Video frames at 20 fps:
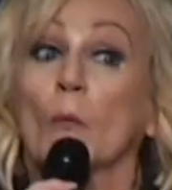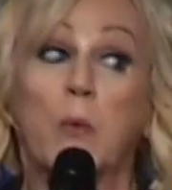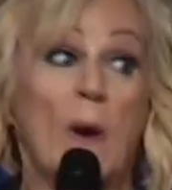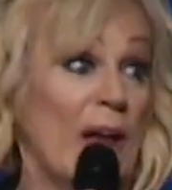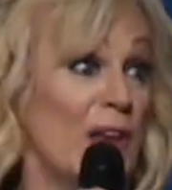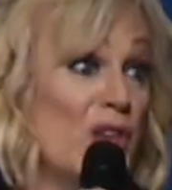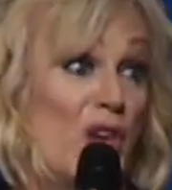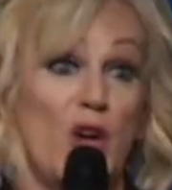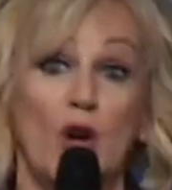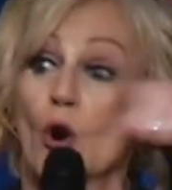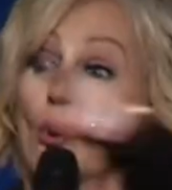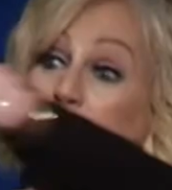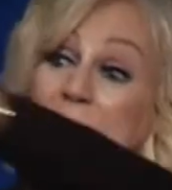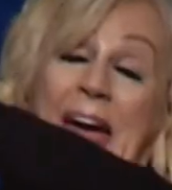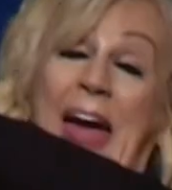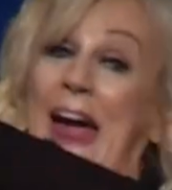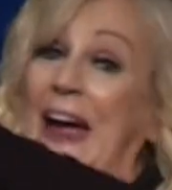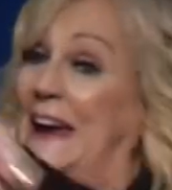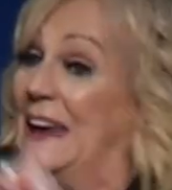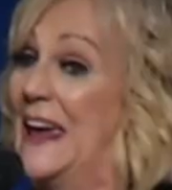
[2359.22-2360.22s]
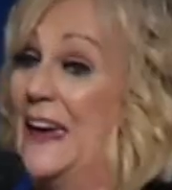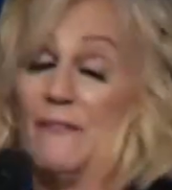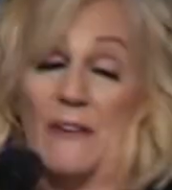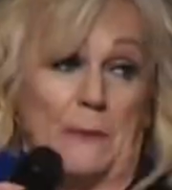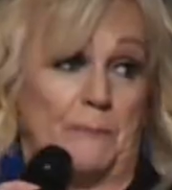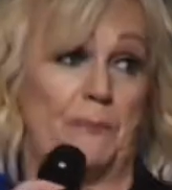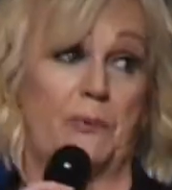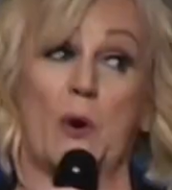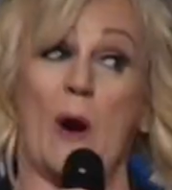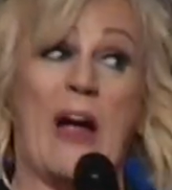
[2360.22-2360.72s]
When you can't
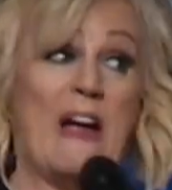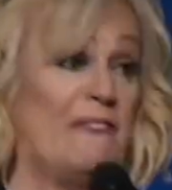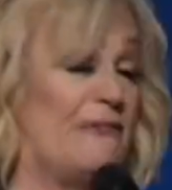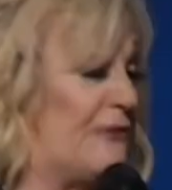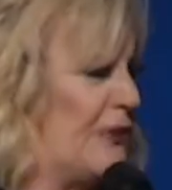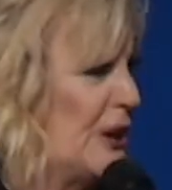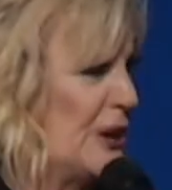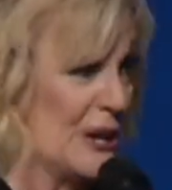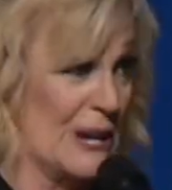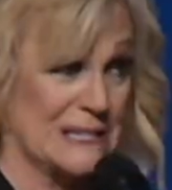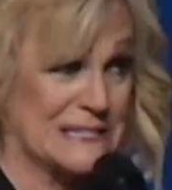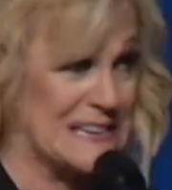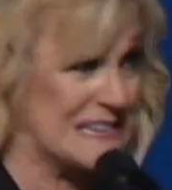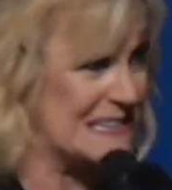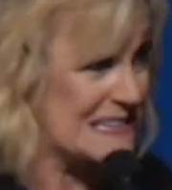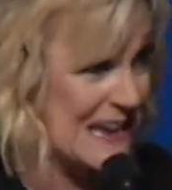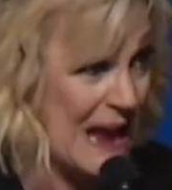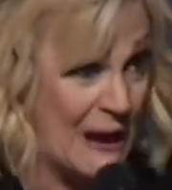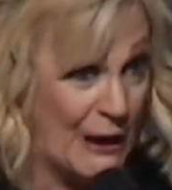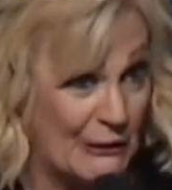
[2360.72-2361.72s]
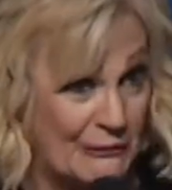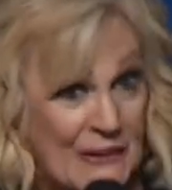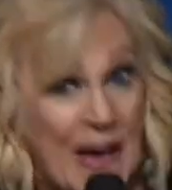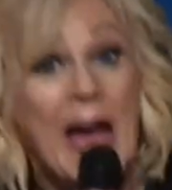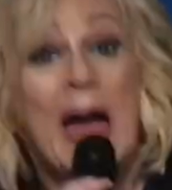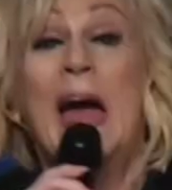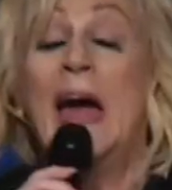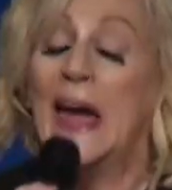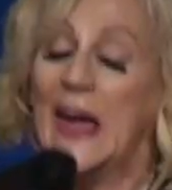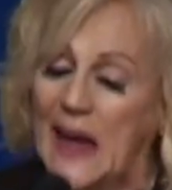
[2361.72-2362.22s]
even pray for yourself,
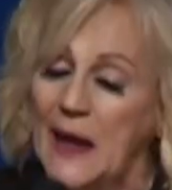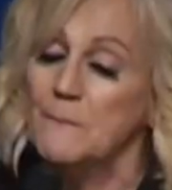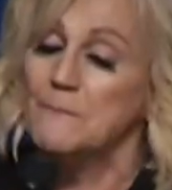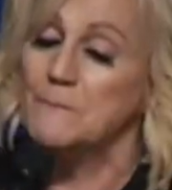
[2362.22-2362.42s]
he